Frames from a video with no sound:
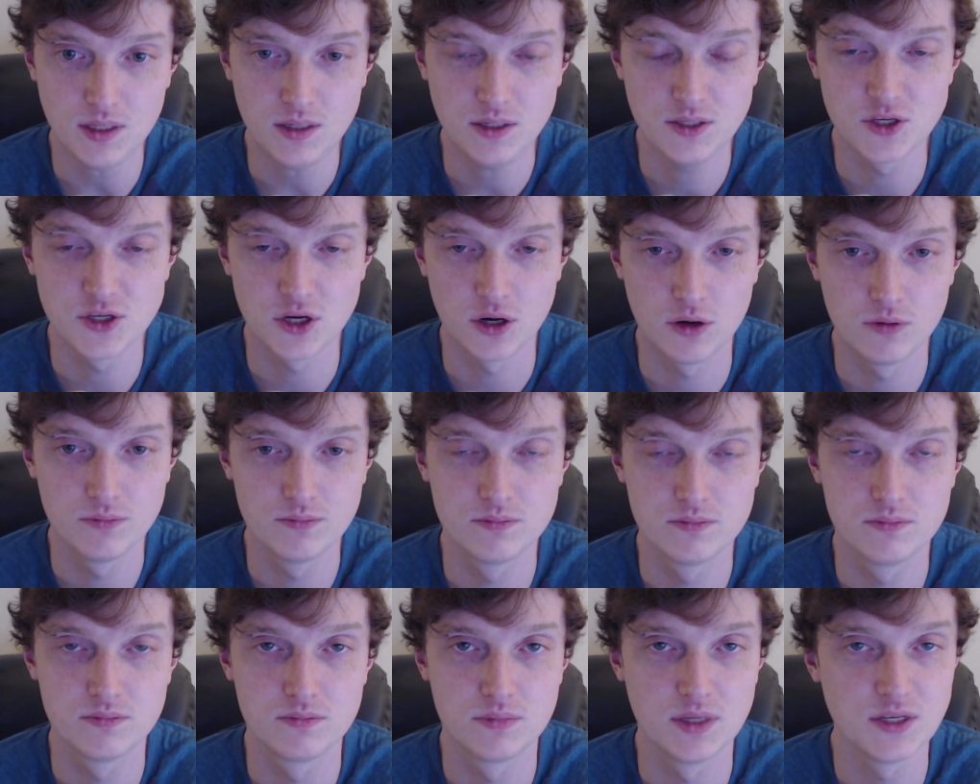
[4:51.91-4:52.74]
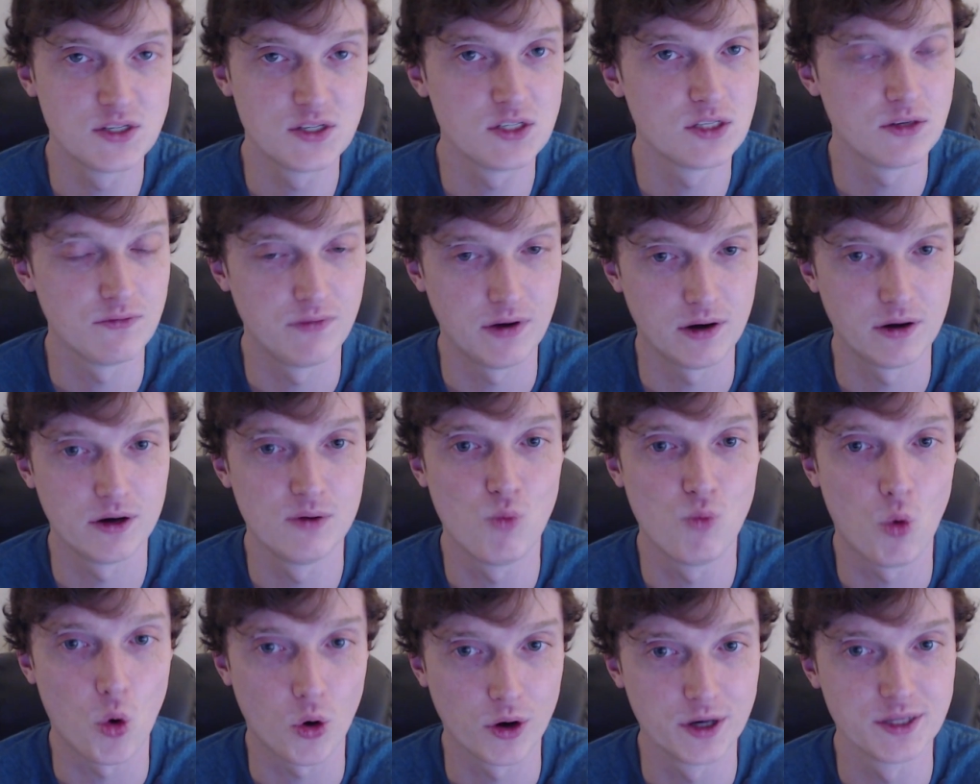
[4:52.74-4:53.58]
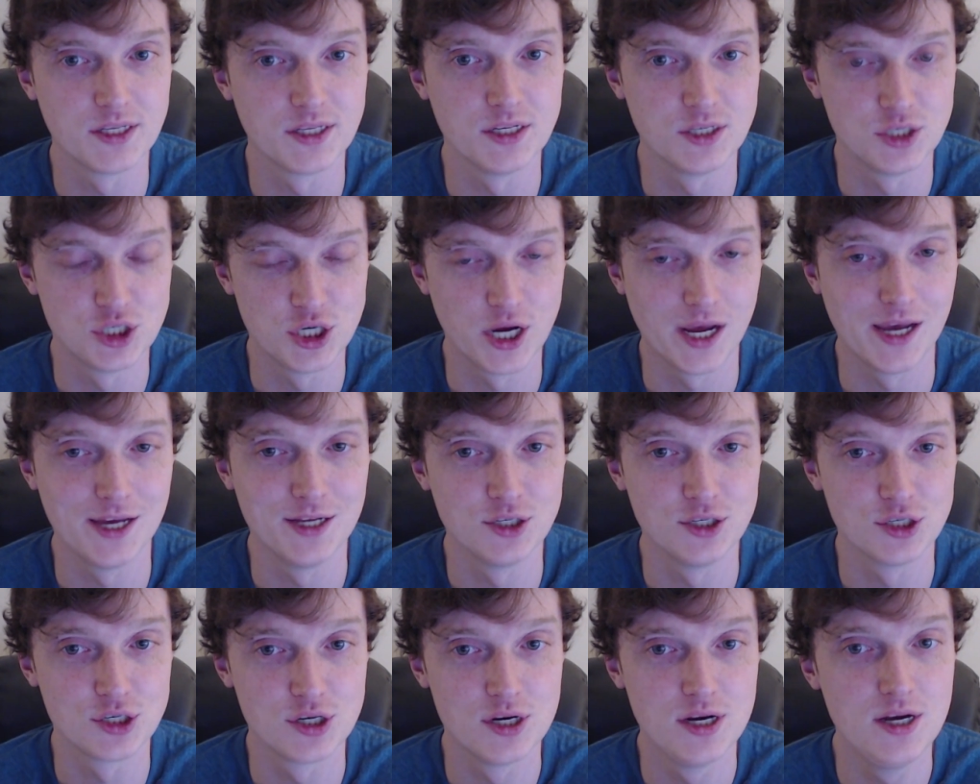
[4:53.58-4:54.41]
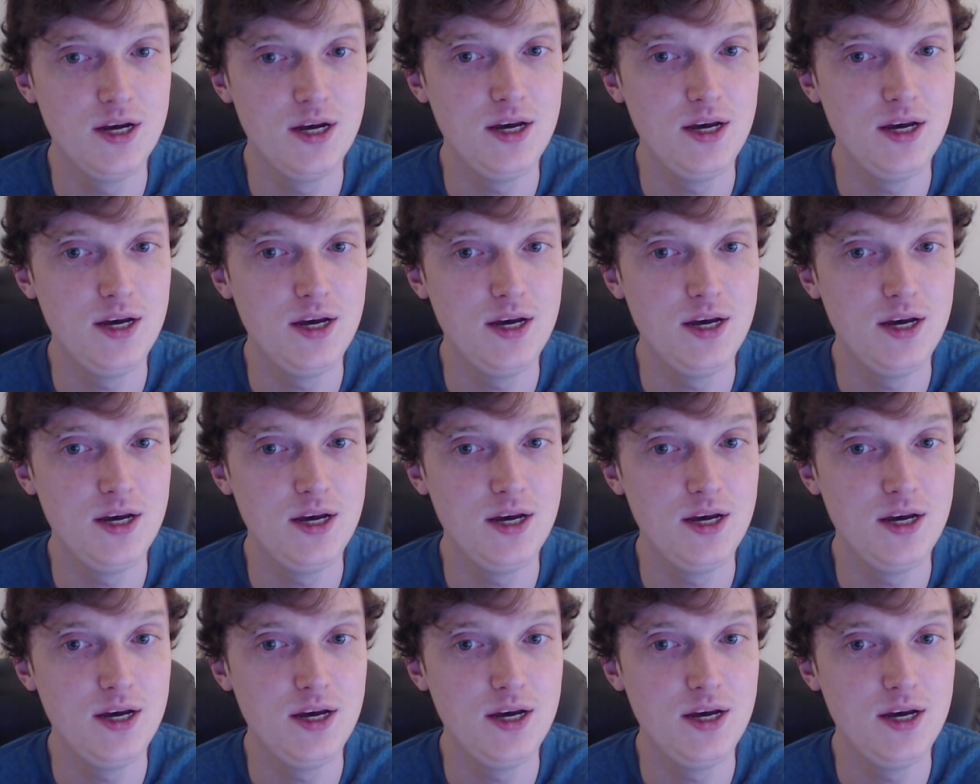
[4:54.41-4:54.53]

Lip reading: So this is a very warranted change,